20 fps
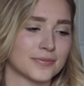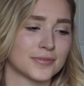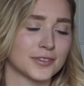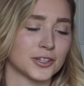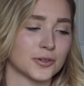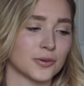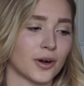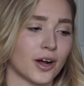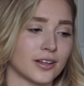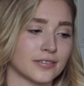
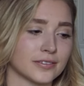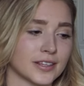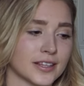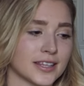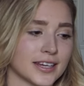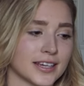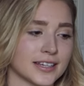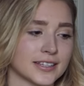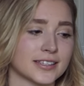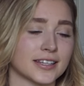do all the
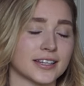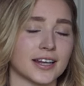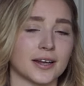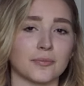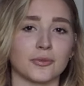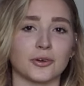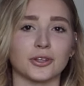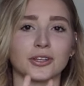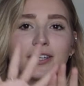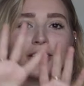things that
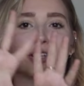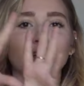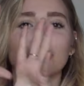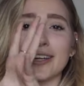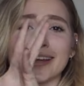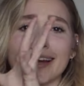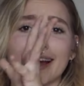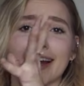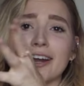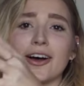I'm really
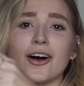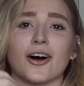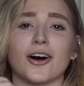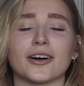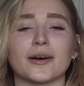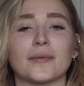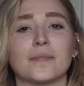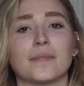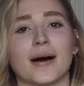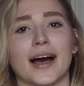good at
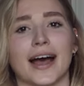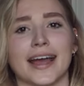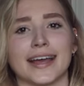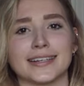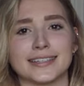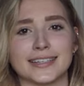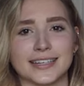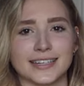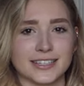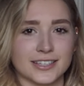all
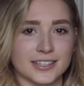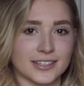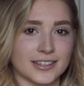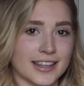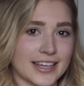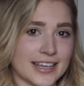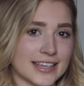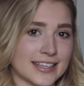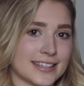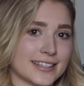combined into
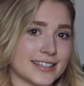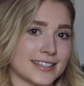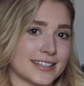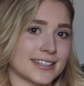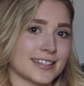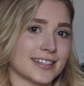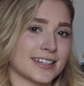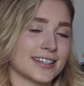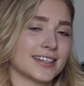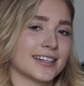
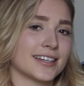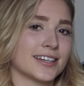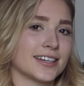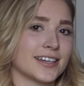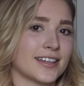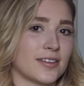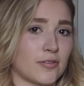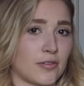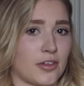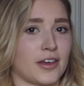this
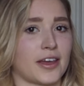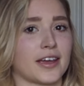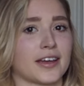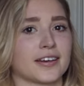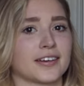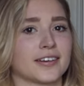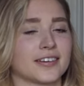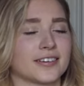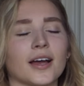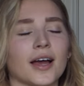thing.
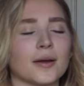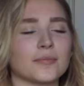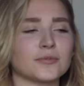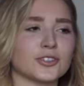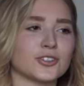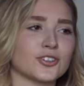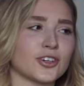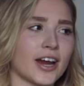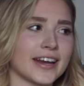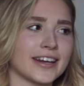I'm
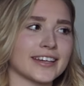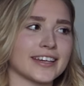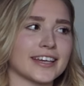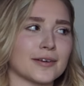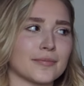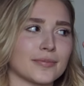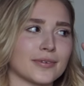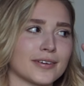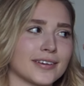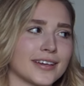just trying to
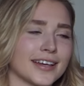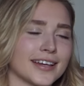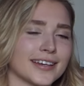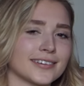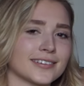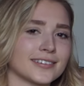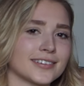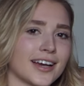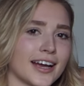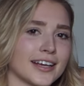keep
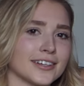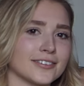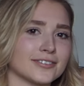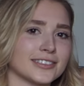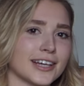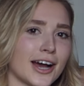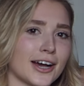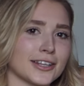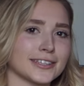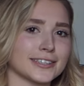it kind
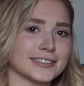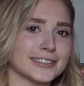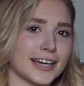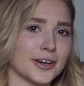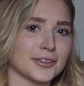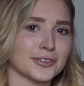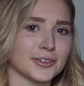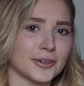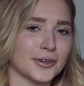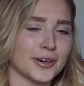of down the
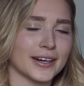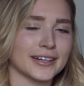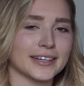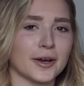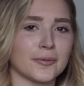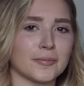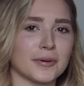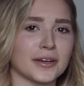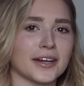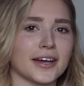down low right
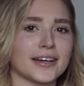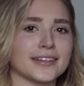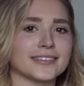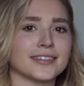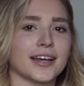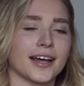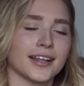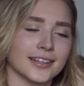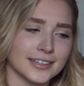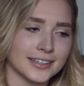now by
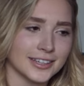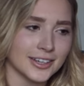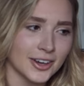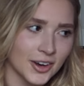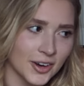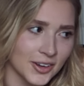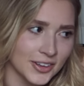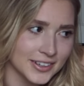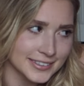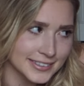not telling
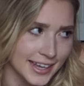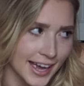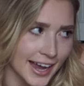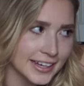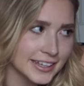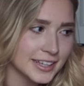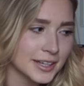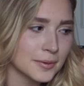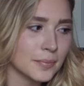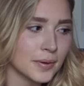y'all
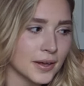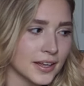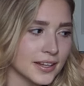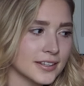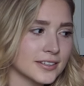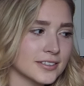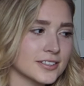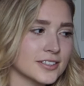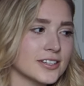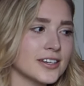exactly,
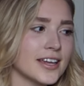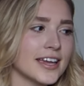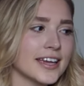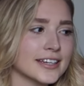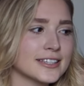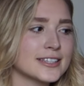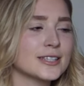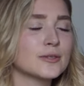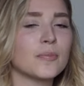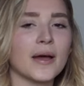but
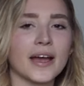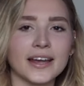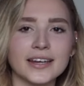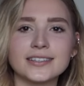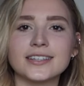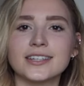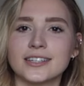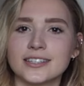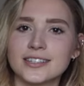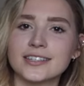
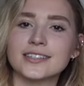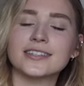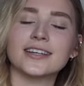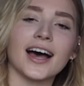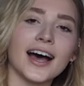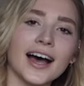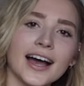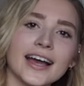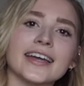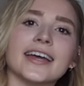expect it to
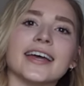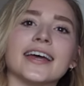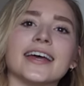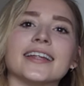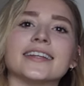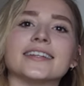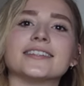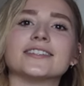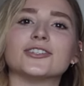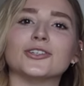tie
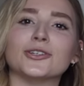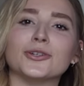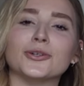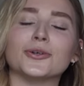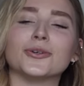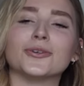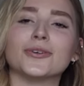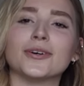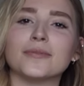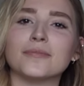in
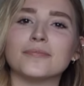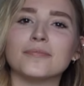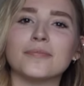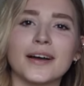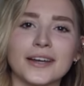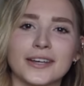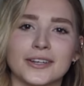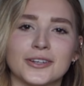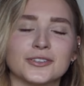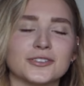to
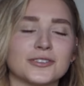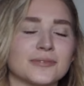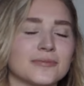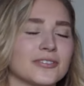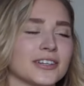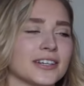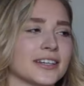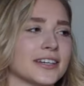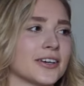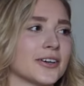my YouTube
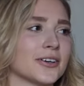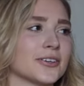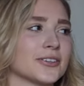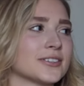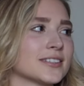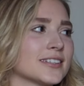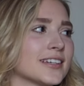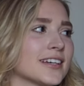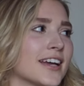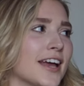
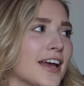videos